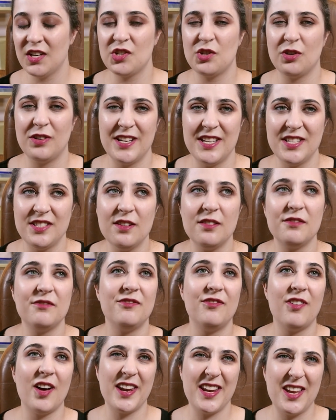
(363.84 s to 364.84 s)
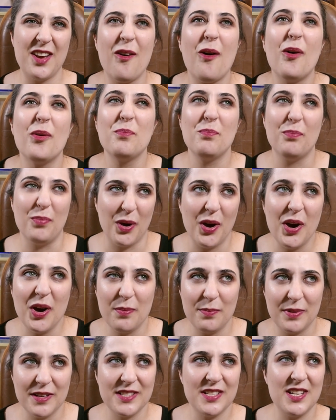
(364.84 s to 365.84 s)
Sure, he's not funny on
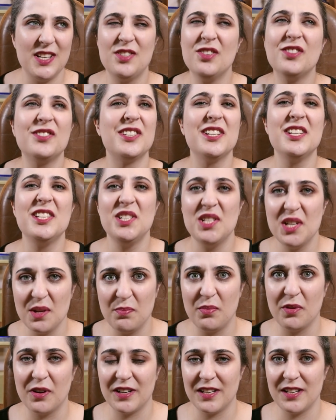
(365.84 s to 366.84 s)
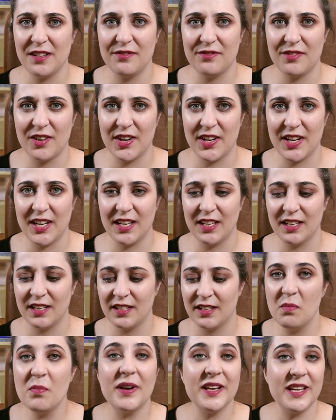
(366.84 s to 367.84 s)
purpose, he's not deliberately funny,
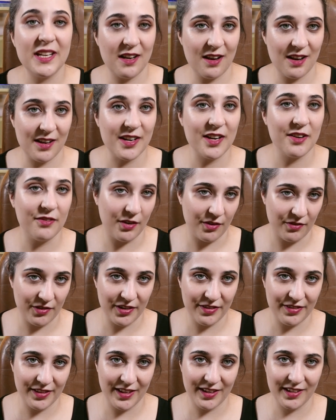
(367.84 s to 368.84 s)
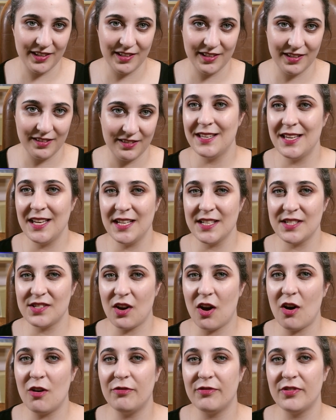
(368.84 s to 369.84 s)
but you can't have everything. He's
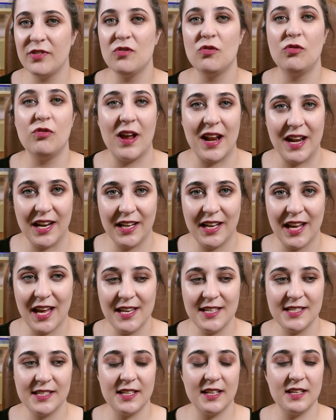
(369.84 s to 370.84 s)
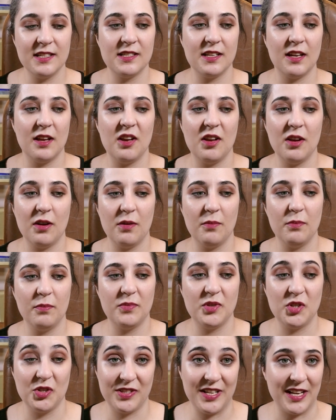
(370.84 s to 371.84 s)
often relegated
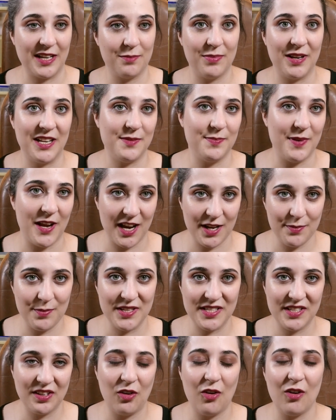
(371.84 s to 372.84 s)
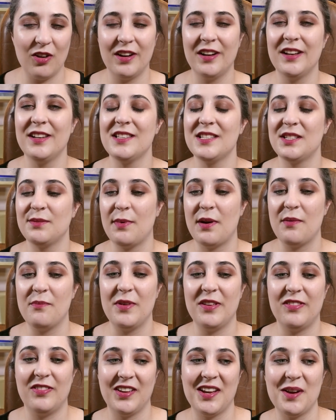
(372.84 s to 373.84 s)
to second place behind Mr. Collins when
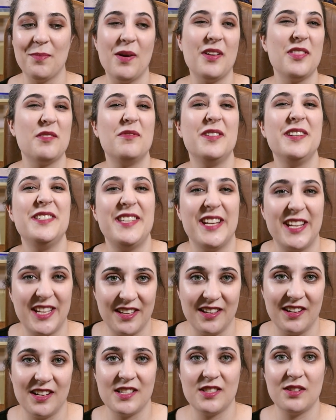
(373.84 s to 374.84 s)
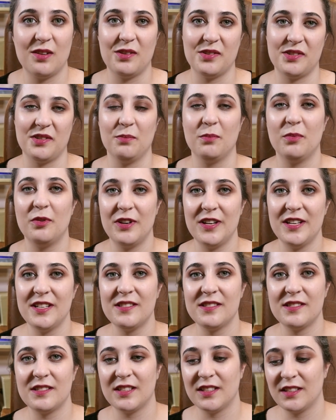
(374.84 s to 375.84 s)
we think about the ridiculous Austen
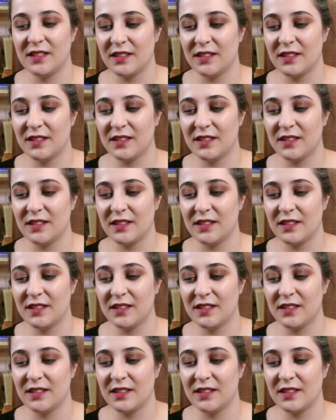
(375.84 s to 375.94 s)
priests.